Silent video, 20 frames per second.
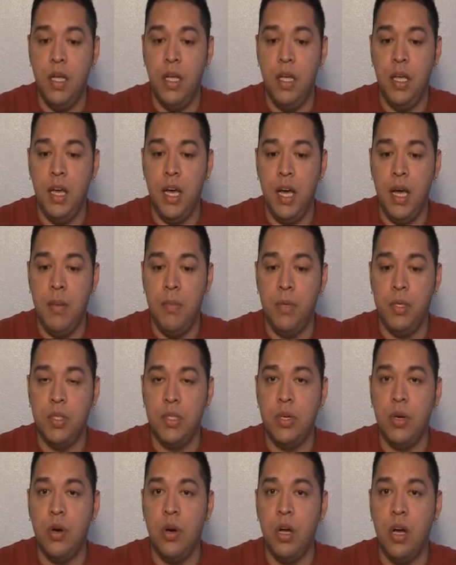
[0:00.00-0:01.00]
I
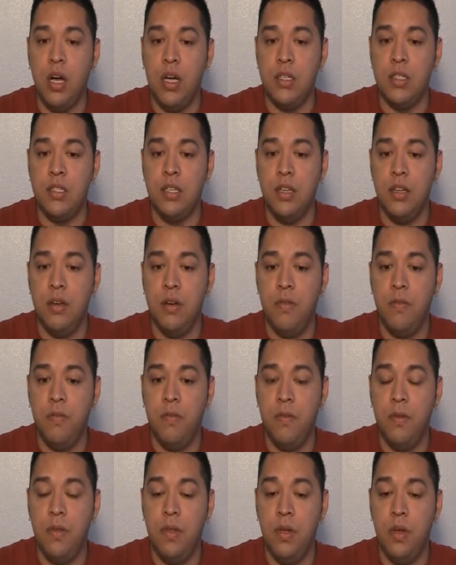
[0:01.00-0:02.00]
must cross if
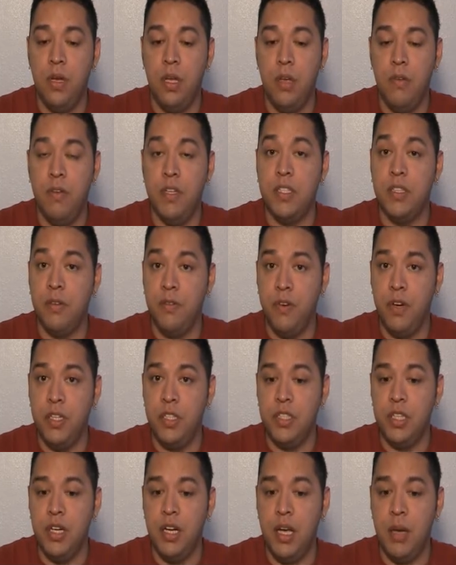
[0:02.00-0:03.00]
it's a
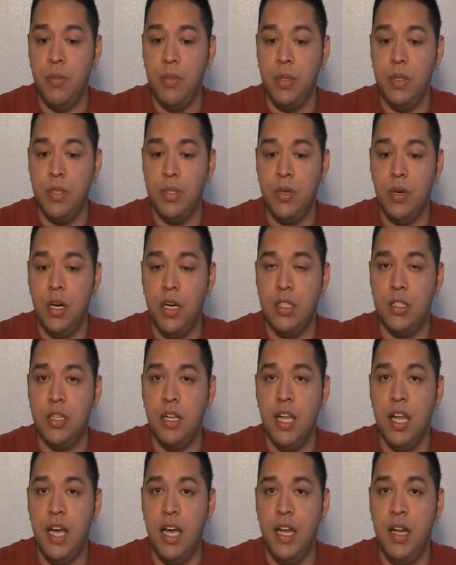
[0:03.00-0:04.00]
function, I must cross the
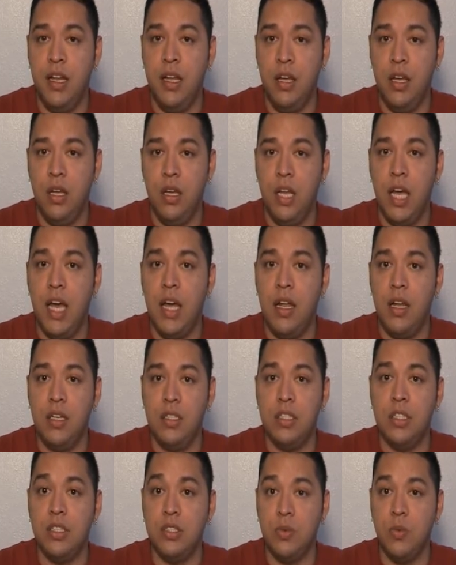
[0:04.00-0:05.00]
line at
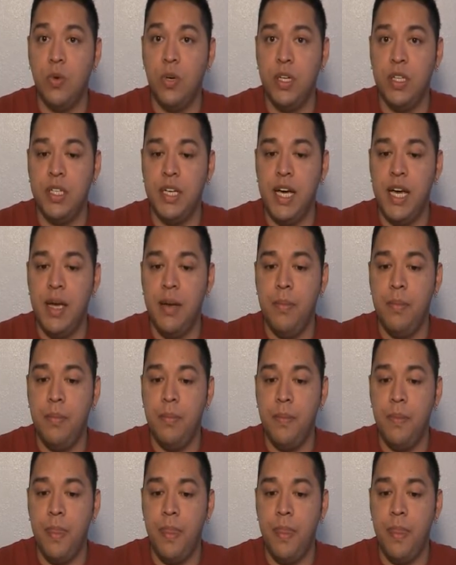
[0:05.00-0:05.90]
just one time.